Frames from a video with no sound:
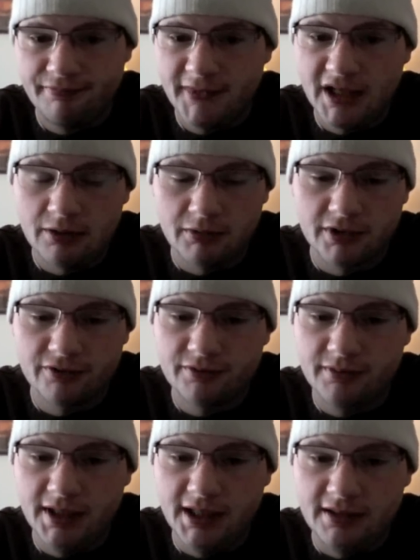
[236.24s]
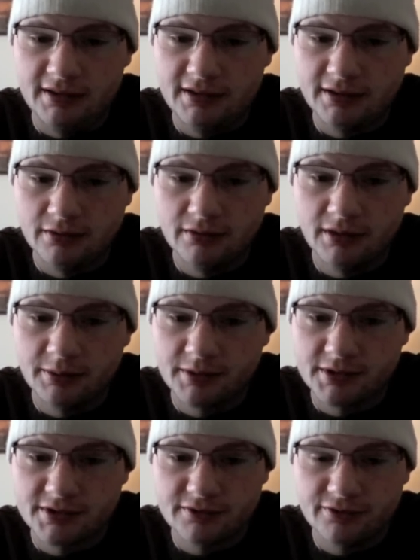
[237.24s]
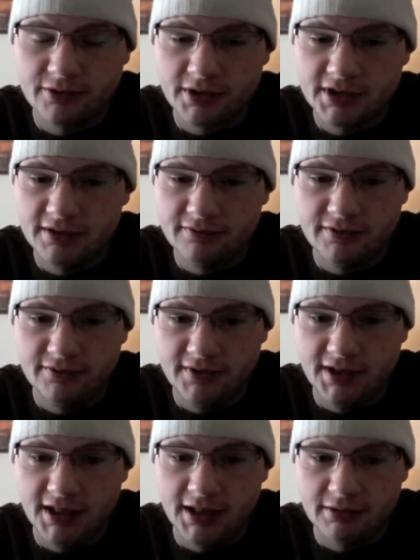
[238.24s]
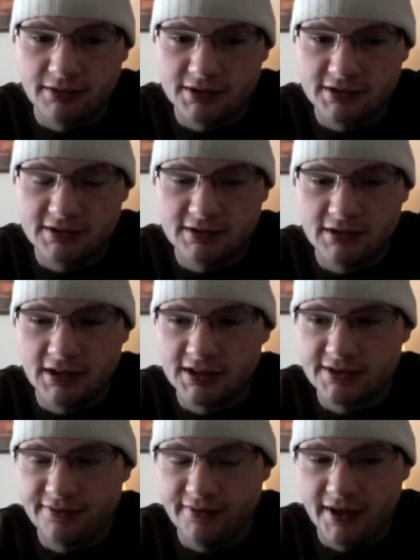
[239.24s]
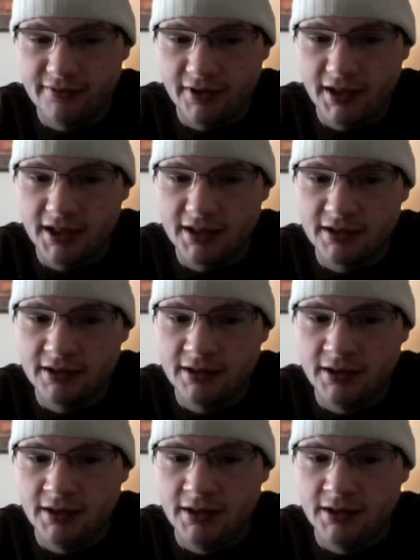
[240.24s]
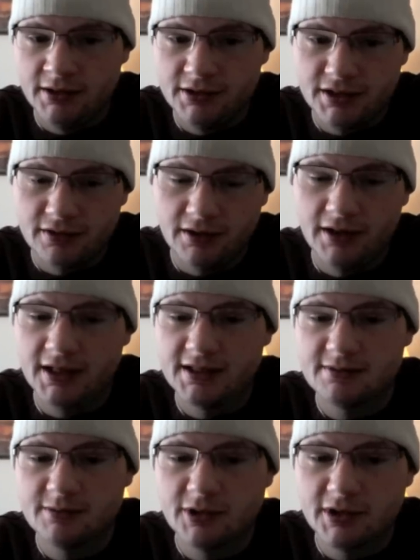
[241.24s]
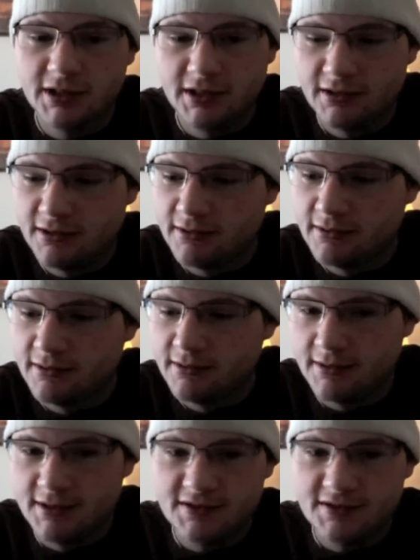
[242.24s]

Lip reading: anywhere from 8 to upwards of 14, 15 hours is the longest I've ever gotten. Generally that's more in the